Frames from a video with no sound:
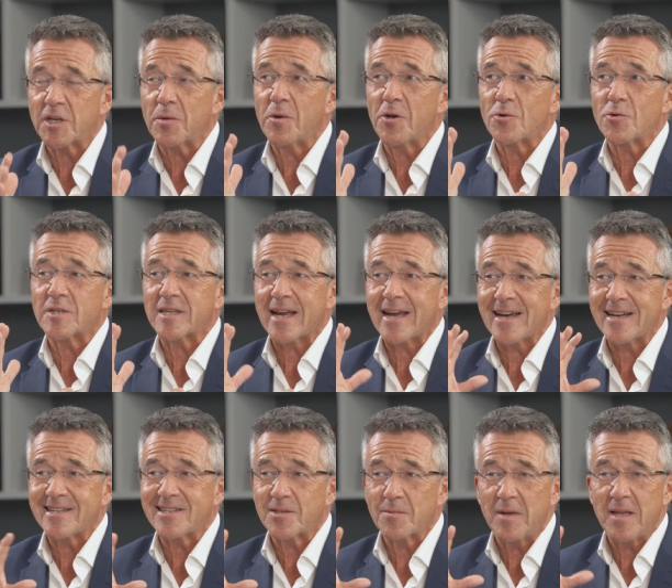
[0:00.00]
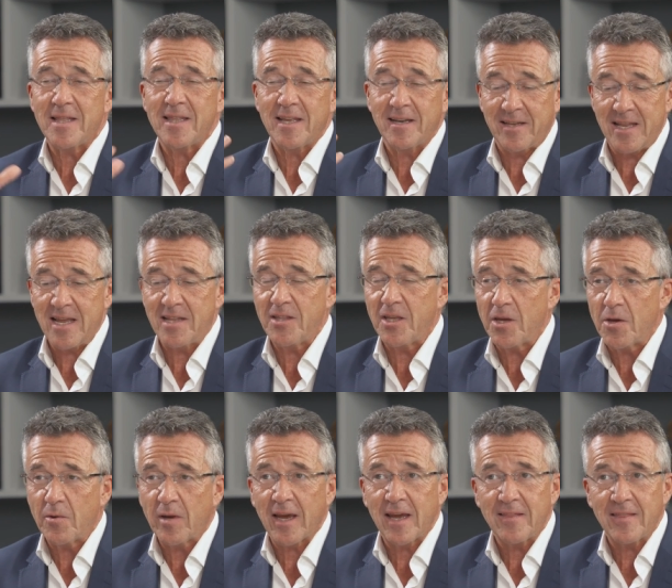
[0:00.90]
We also had some in the, in the
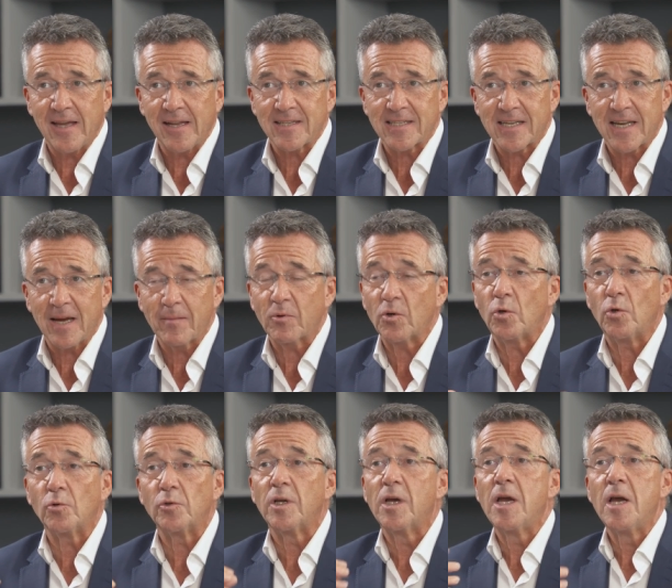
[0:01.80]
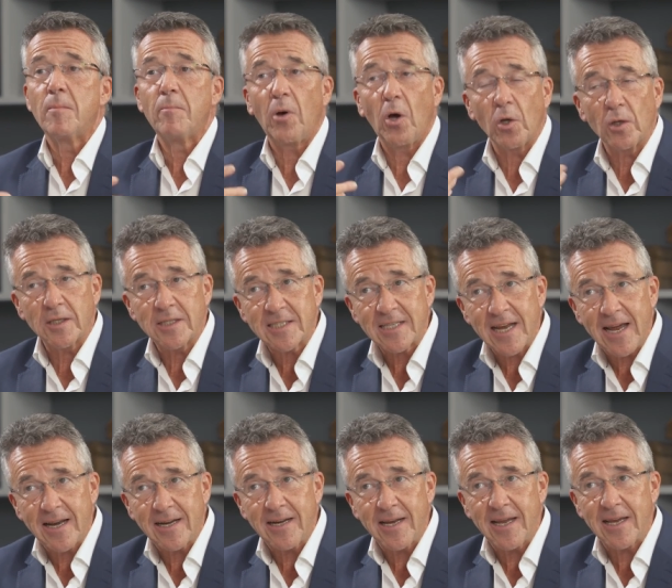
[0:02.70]
U K in that time called
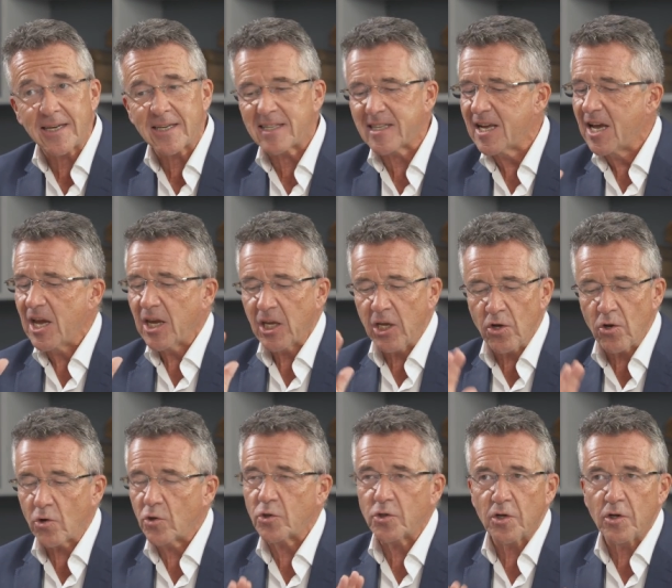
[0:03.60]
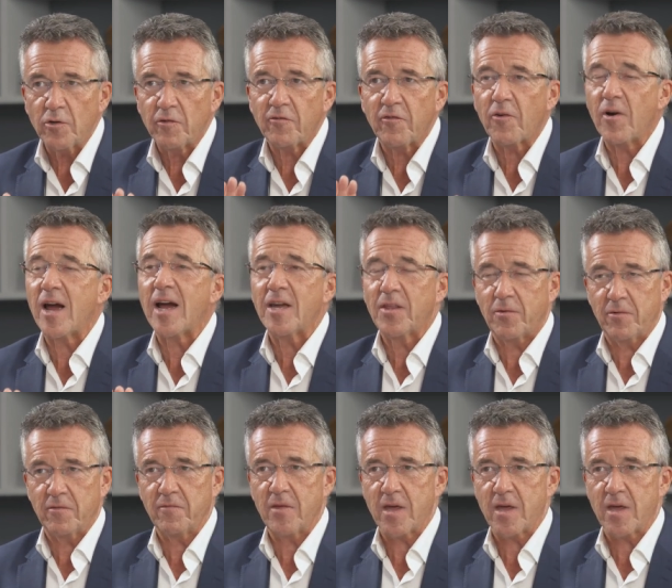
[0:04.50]
polytechnics. You're not good enough for either of